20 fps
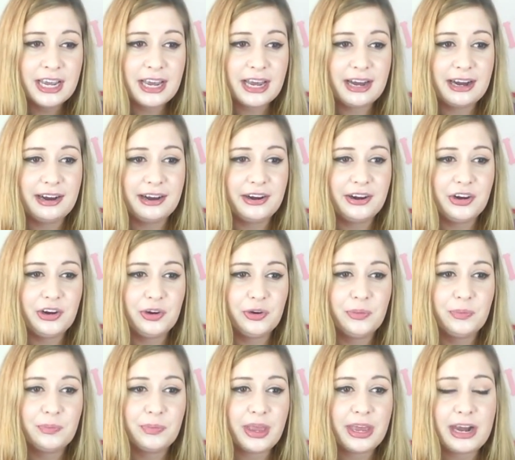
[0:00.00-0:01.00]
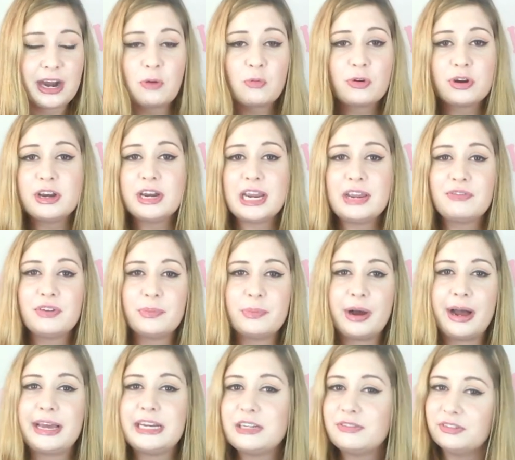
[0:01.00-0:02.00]
And I wouldn't even
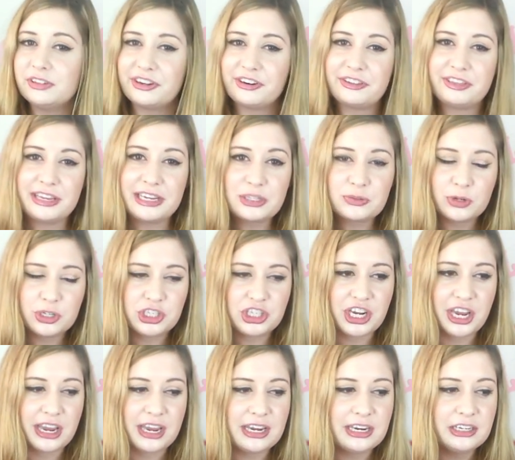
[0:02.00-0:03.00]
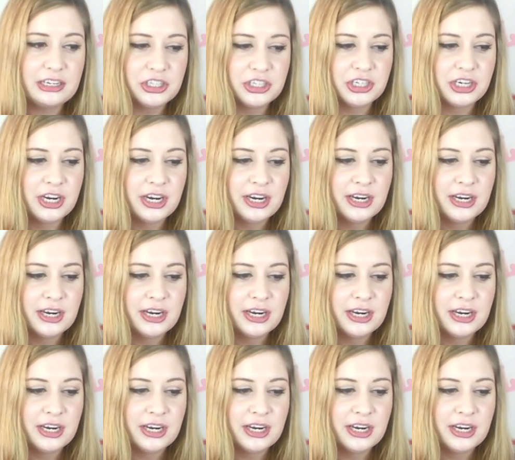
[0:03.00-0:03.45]
mind if a lot of things were changed.